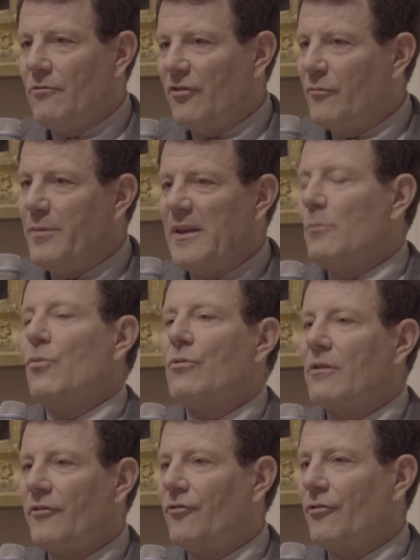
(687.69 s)
just being
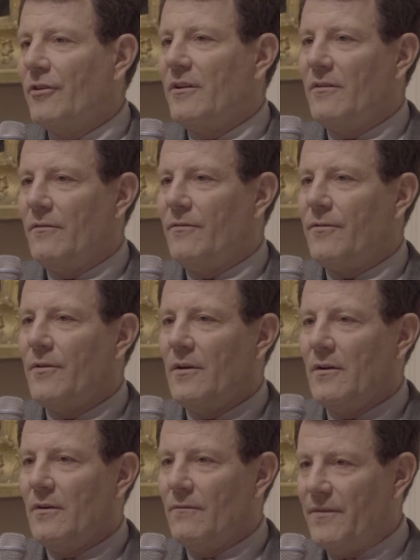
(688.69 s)
more assertive
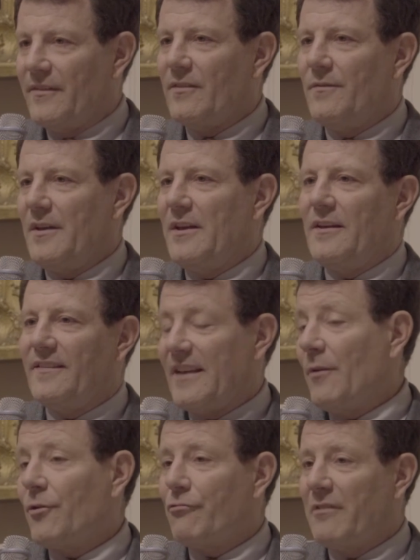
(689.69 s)
vis-a-vis
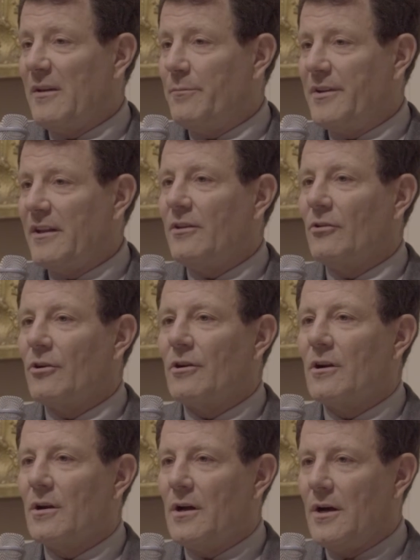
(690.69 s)
South Korea in
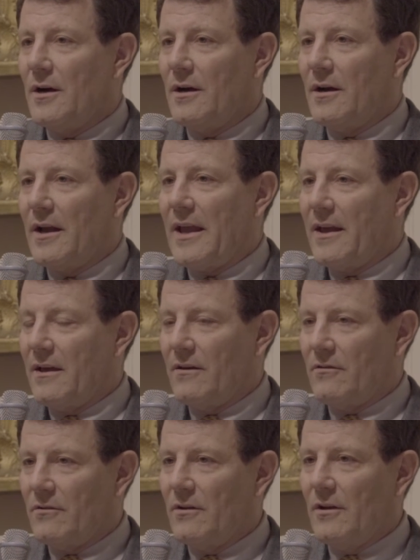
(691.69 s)
particular, uh,
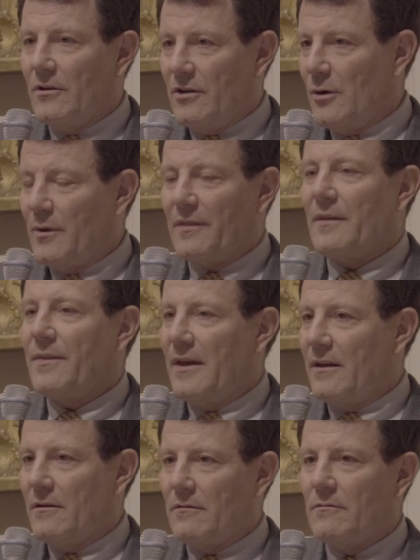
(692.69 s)
and knowing that
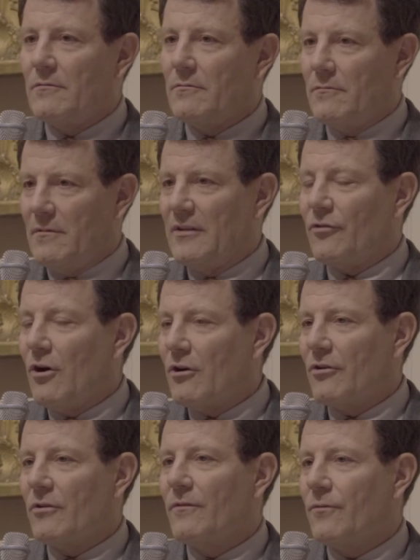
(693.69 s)
then it's
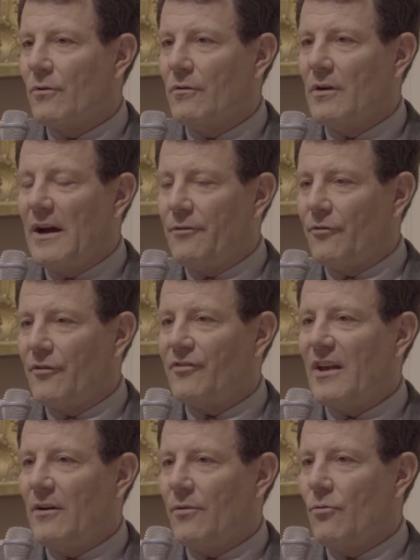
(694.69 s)
harder for either the
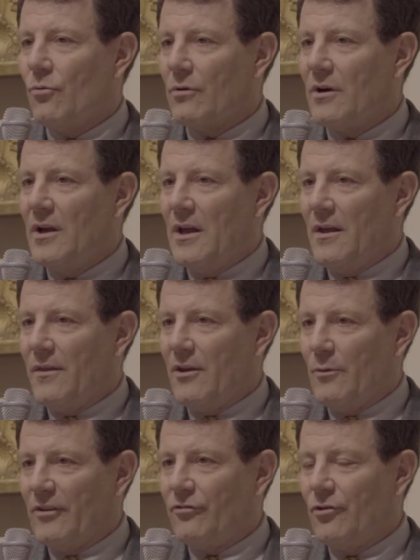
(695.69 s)
South or
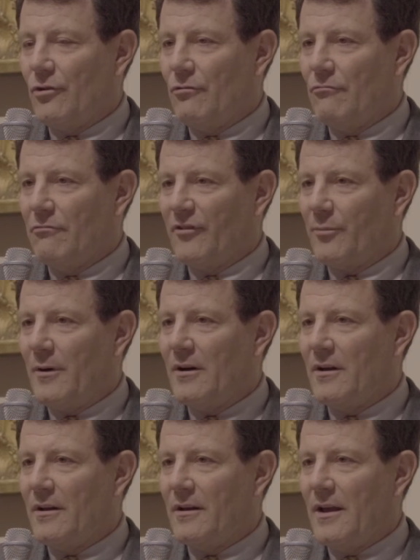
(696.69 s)
the U.S. to
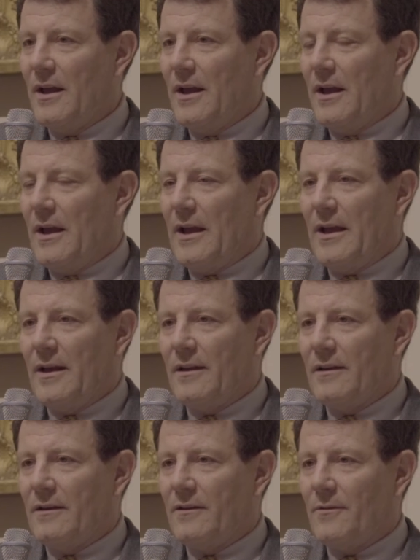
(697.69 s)
respond.
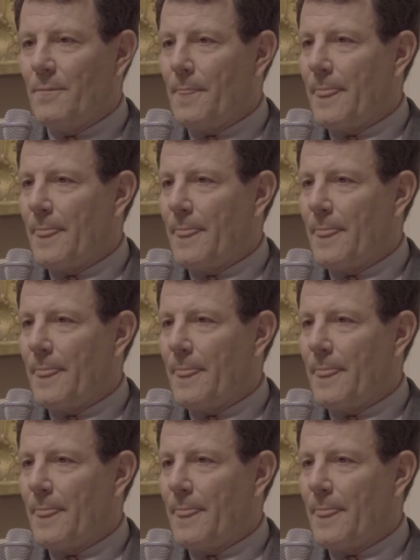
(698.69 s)
And